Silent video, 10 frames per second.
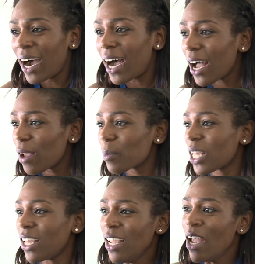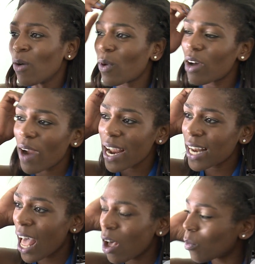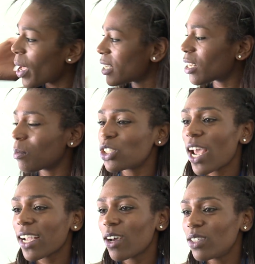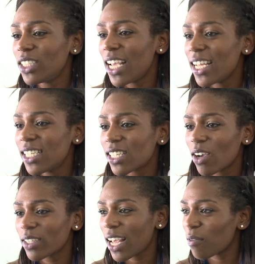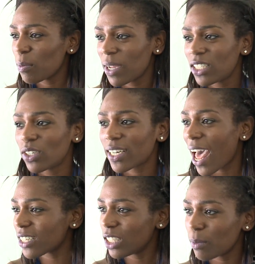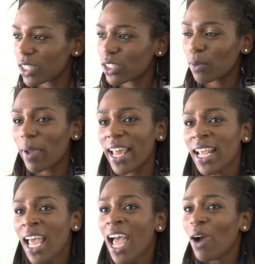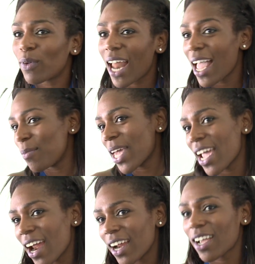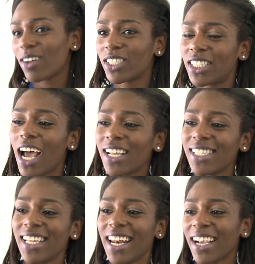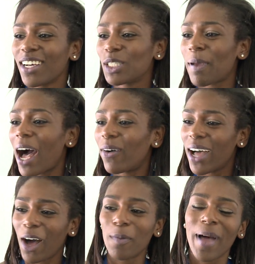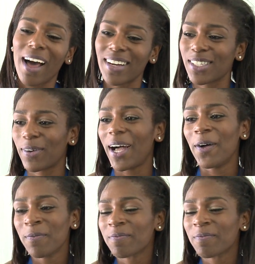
Um, well, right now my summer track coaches, so Devin Mitchell and Ashley Mitchell. But when I am here, Coach Johnson and Coach Powell help out as well.